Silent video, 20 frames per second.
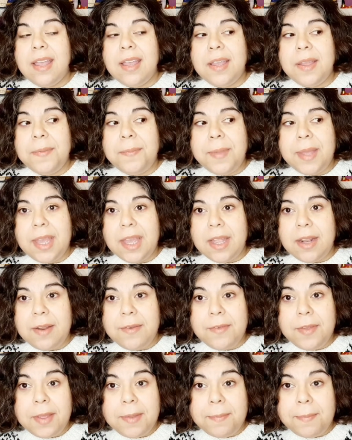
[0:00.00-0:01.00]

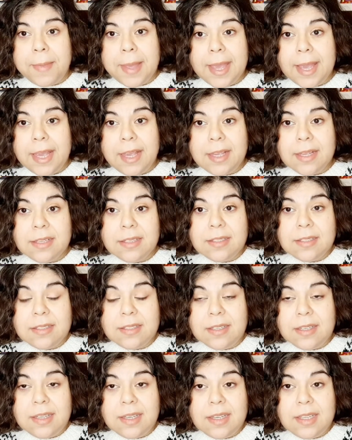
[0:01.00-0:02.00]
And in my
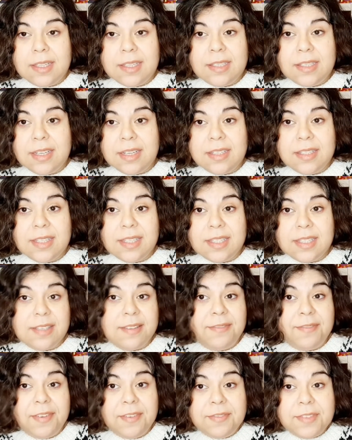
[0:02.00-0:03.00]
instance,
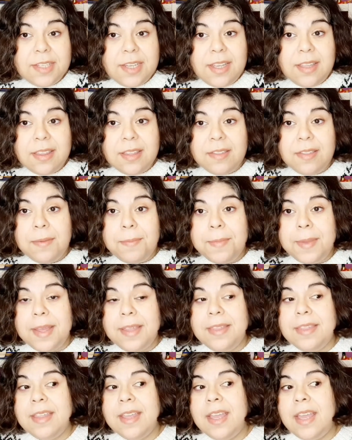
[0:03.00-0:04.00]
it's the 15th of the
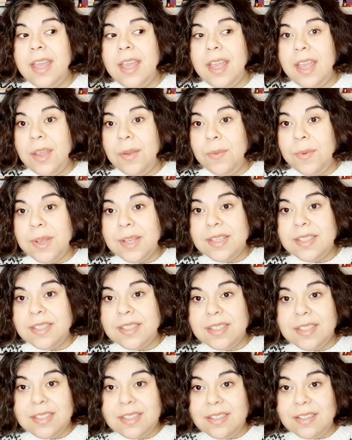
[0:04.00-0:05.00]
month. It
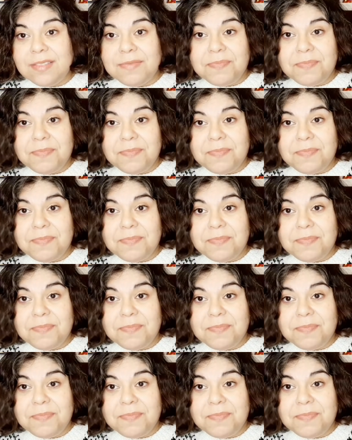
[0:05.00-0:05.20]
was